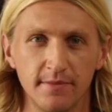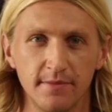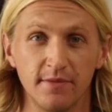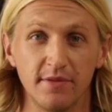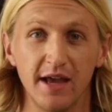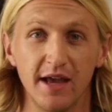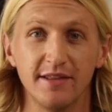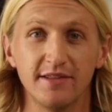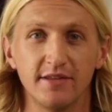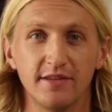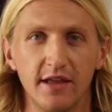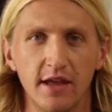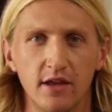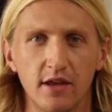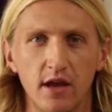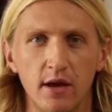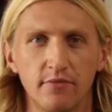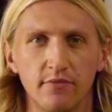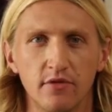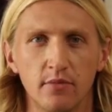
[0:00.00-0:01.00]
That's the
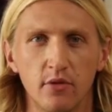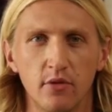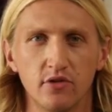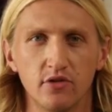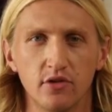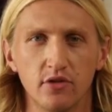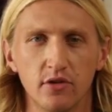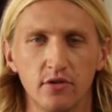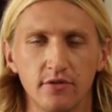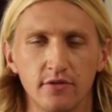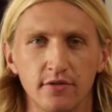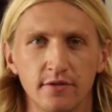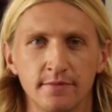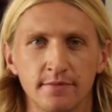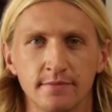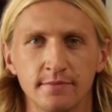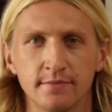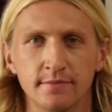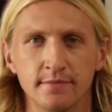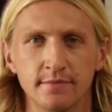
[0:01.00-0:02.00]
uncomfortable truth.
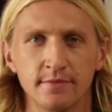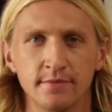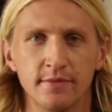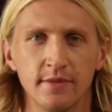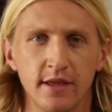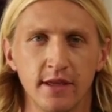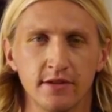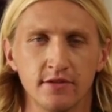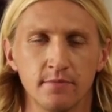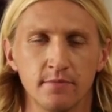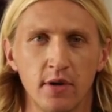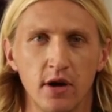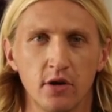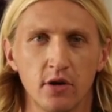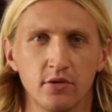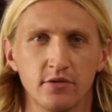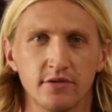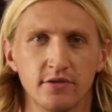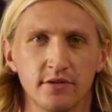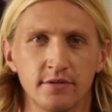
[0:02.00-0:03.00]
It's
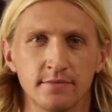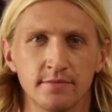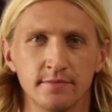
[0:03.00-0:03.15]
both.